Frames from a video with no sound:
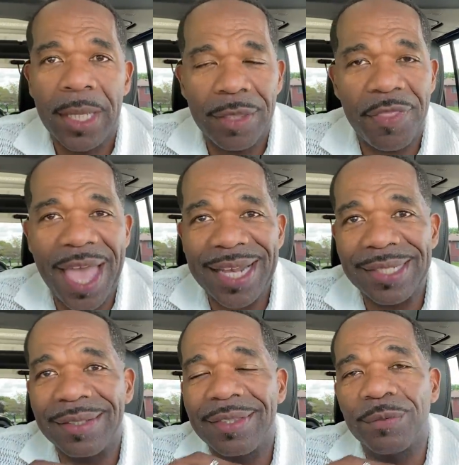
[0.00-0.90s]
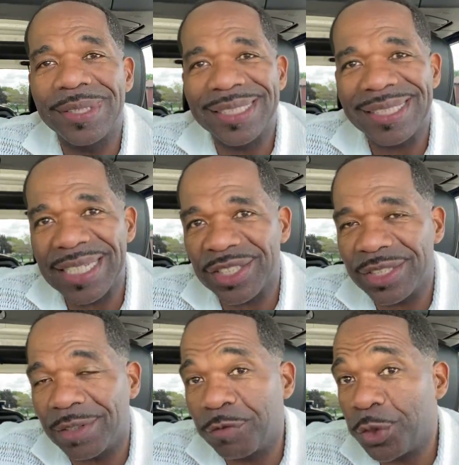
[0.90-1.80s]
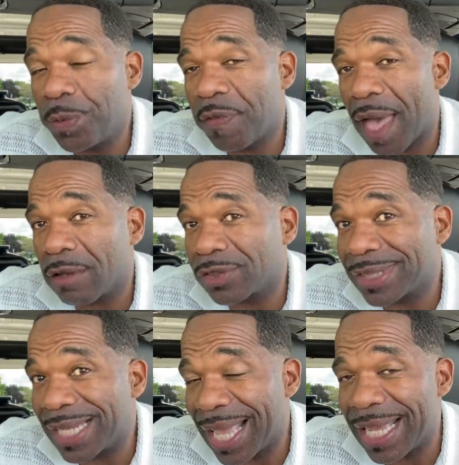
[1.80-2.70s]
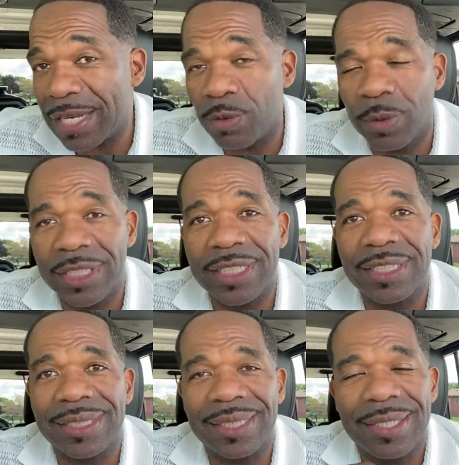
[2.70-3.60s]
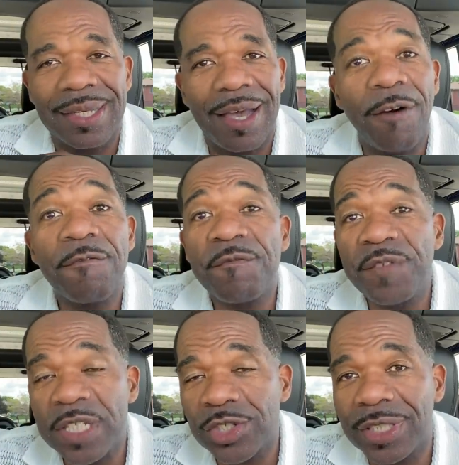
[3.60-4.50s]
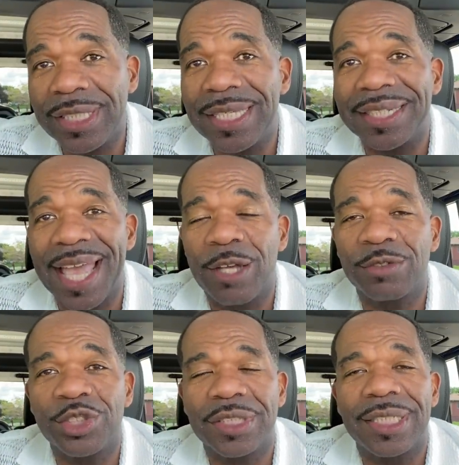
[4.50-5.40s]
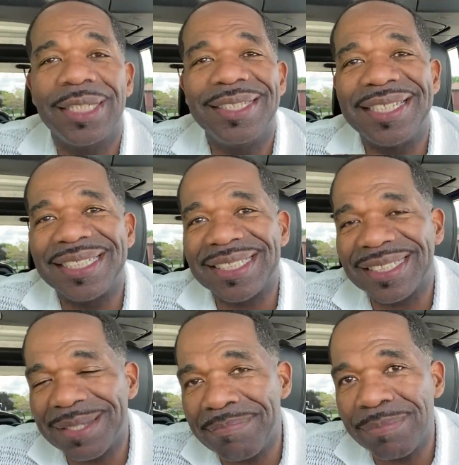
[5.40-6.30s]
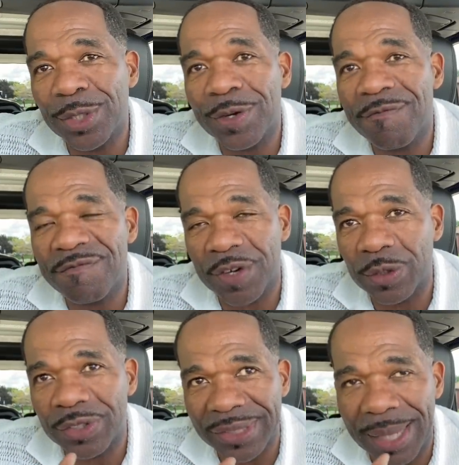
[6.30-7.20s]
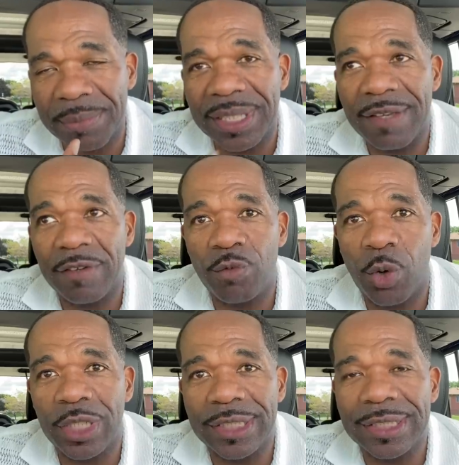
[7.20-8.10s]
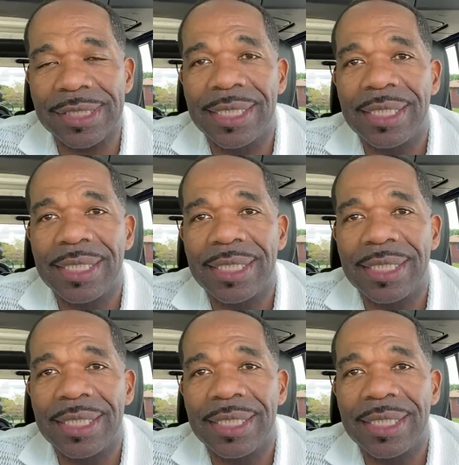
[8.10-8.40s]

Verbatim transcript: that the recession of 2008 was officially announced December 1st, I believe it was,